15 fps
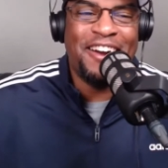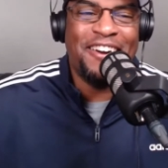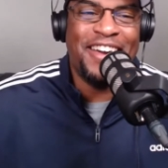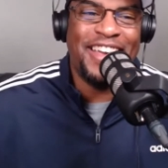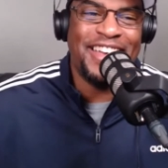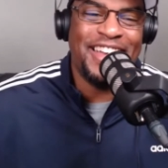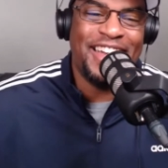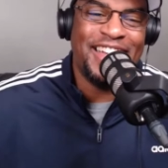all
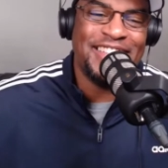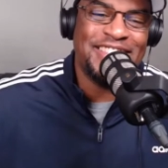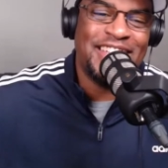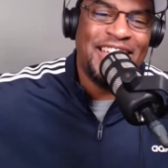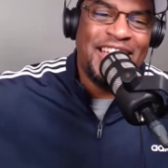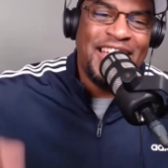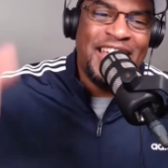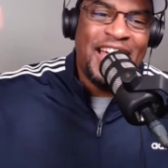right guys
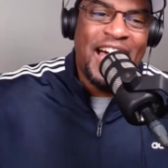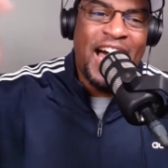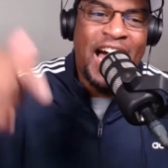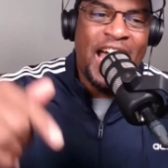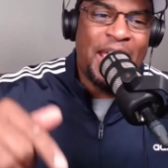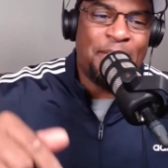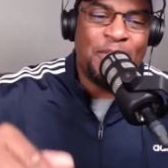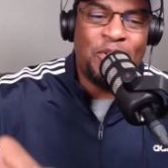
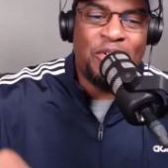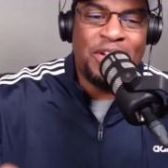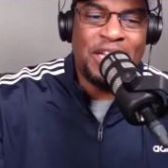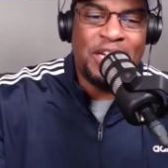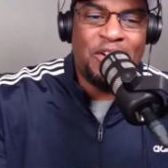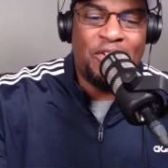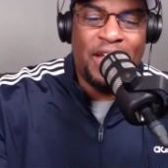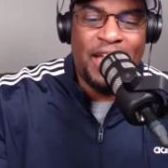i am going
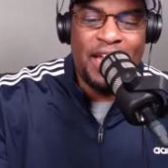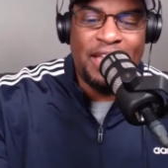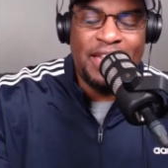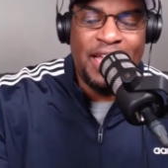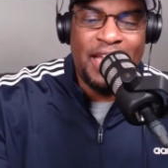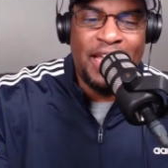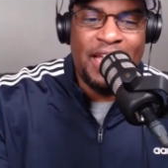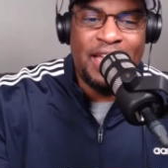to go ahead
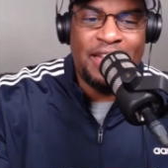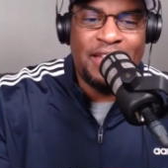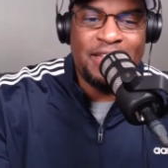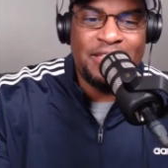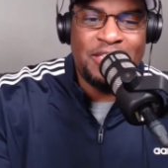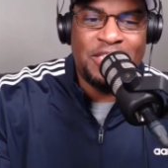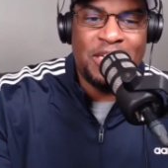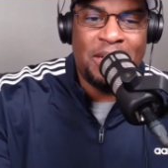and
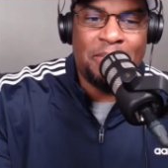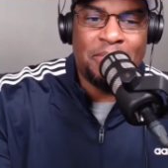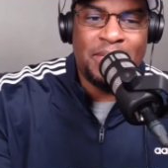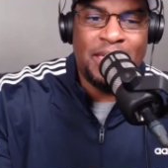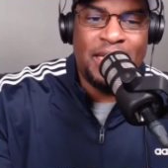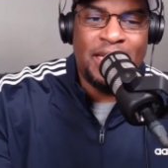jump